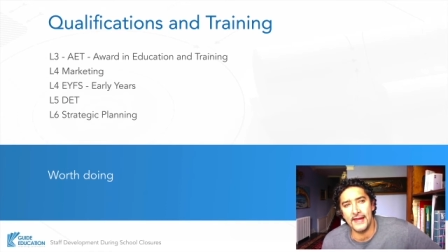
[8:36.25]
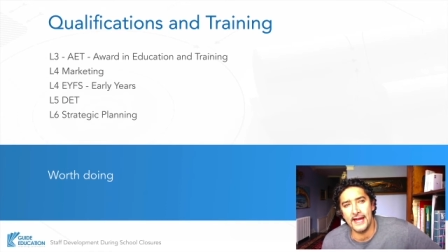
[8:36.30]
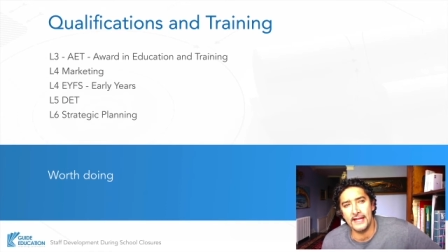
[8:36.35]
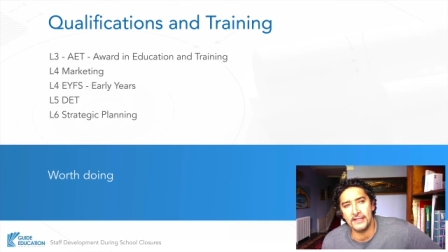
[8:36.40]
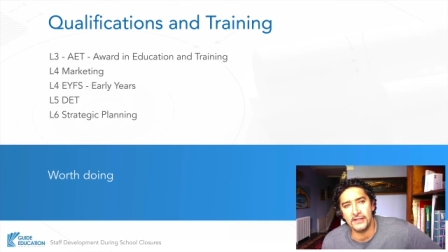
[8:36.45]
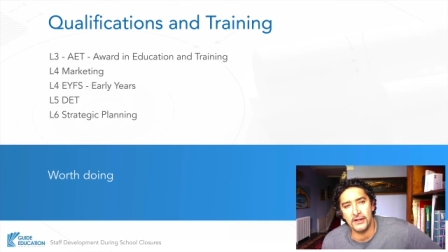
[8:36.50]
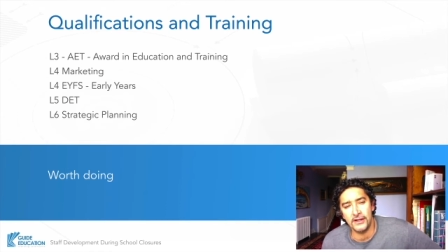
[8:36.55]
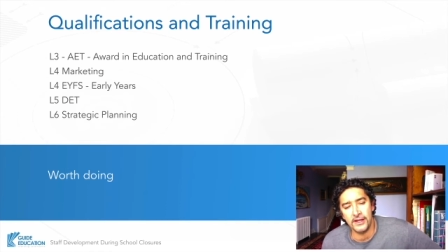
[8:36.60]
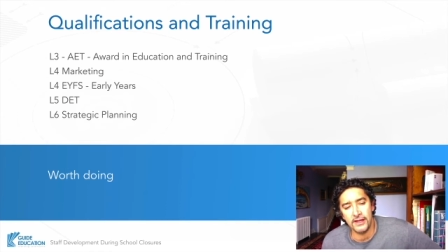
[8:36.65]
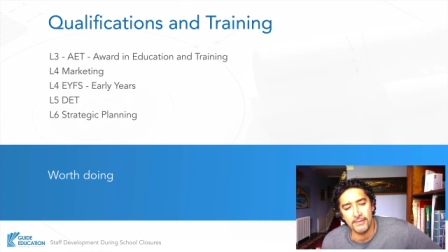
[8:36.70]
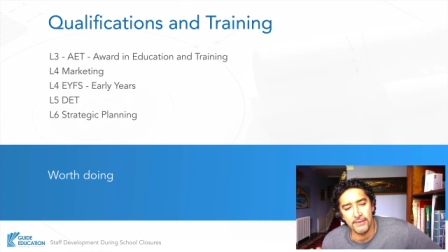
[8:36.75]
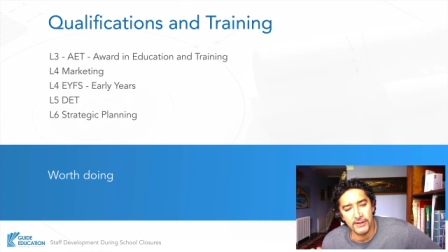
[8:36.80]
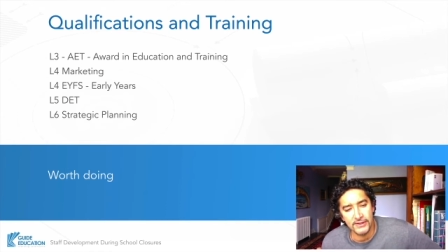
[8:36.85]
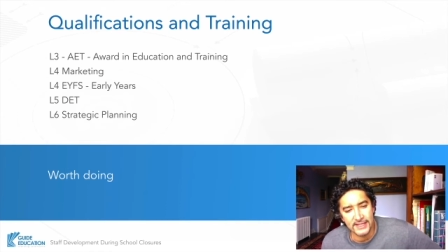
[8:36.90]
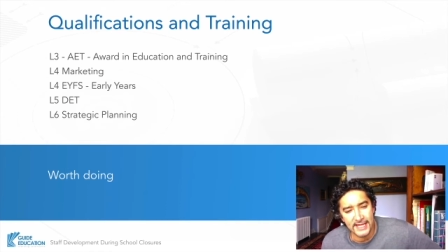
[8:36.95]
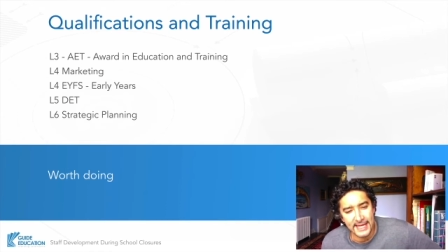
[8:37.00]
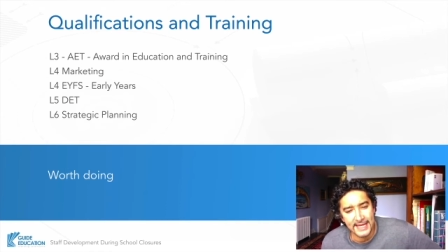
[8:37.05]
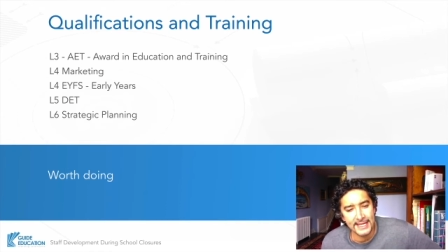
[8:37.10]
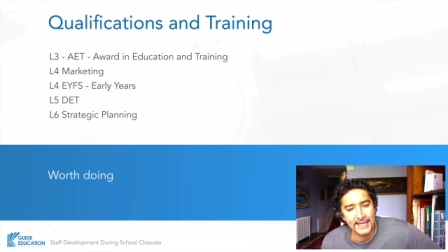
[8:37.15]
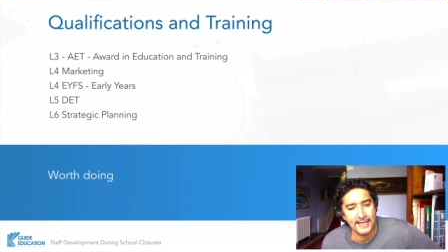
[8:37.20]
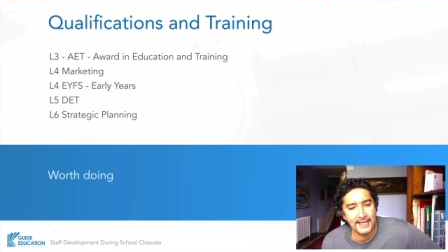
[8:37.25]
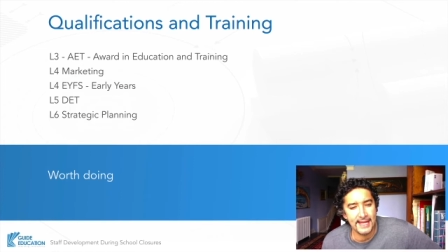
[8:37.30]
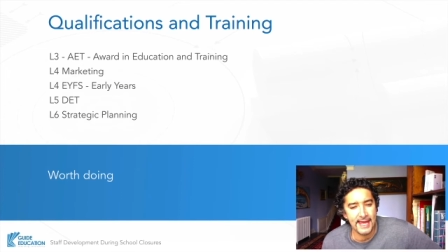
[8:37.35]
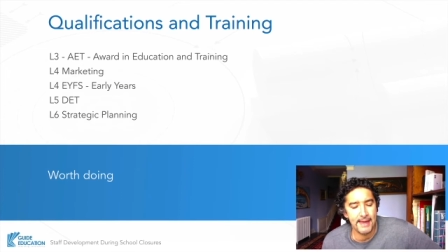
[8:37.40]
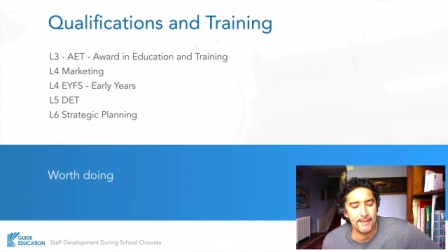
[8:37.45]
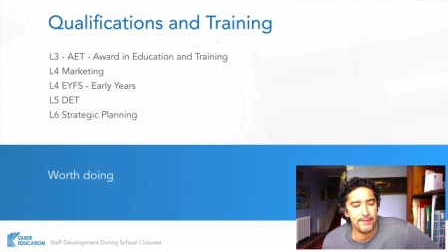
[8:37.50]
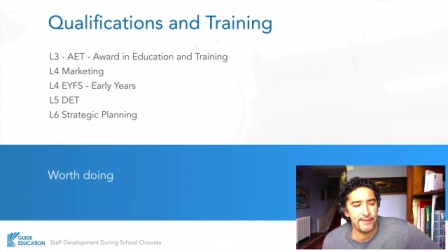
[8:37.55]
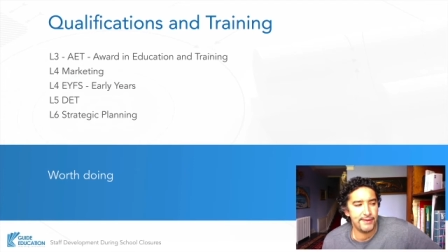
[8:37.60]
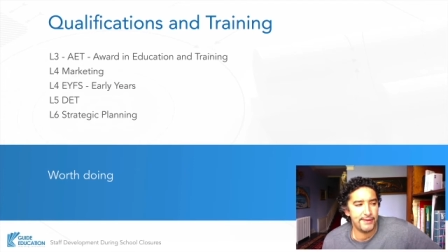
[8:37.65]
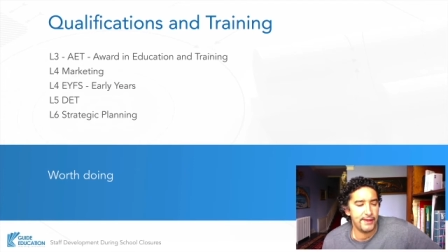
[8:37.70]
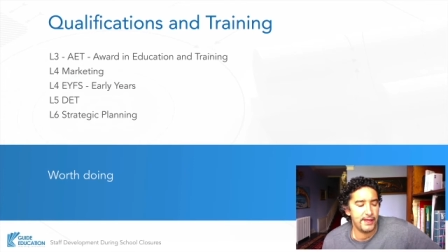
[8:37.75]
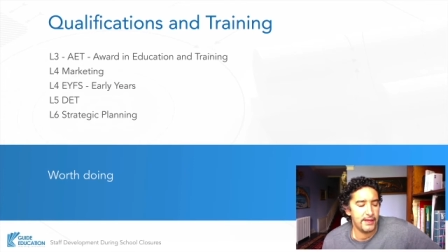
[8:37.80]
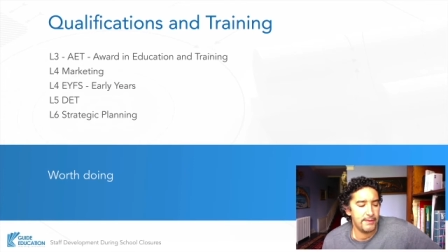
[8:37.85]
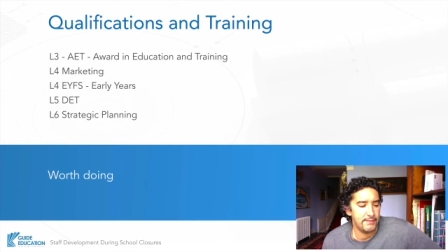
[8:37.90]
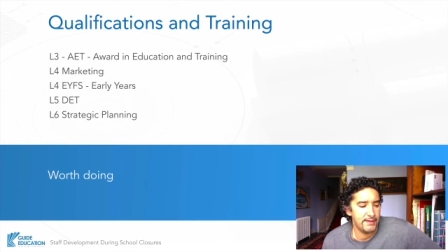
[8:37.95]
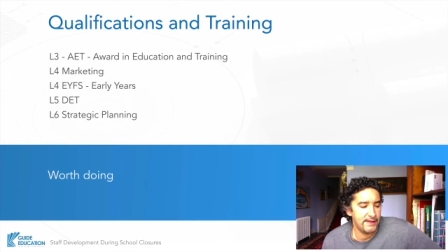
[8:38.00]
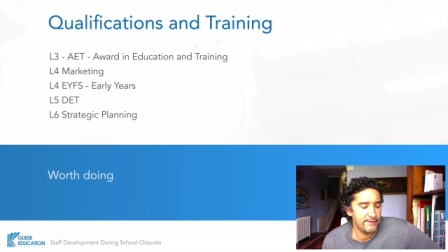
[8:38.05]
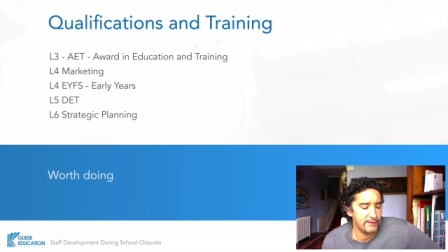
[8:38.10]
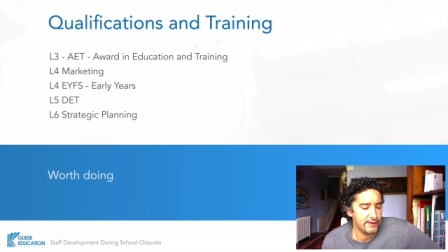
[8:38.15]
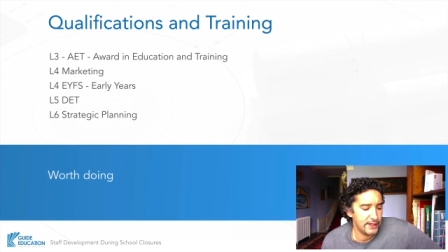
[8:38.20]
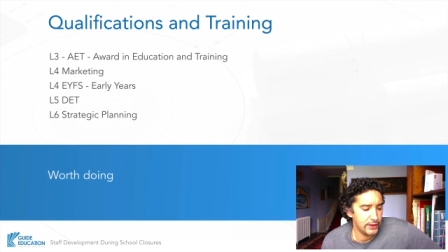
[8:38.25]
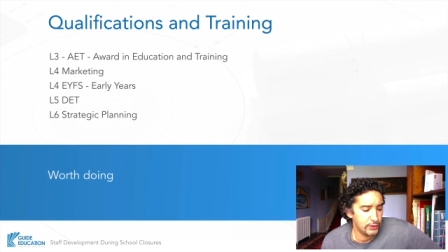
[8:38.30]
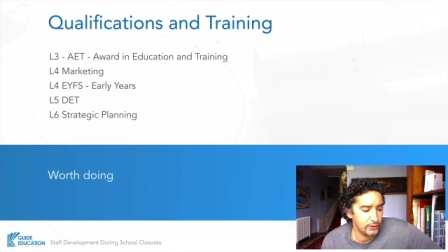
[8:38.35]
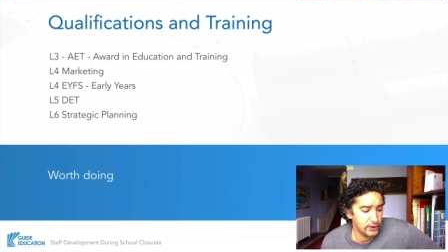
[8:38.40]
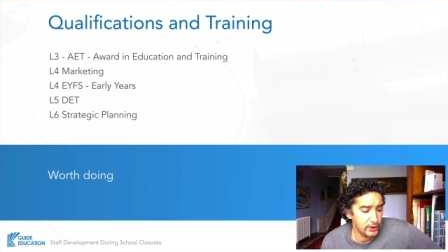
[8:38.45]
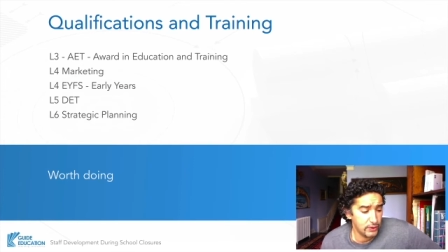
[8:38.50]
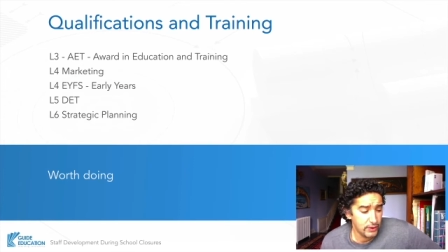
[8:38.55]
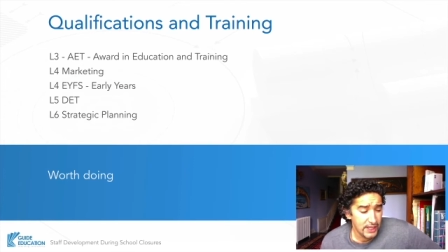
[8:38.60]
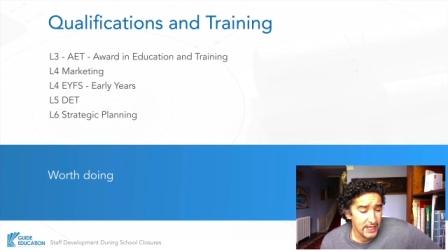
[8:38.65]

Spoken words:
as kind of the most in-depth level that you'll do.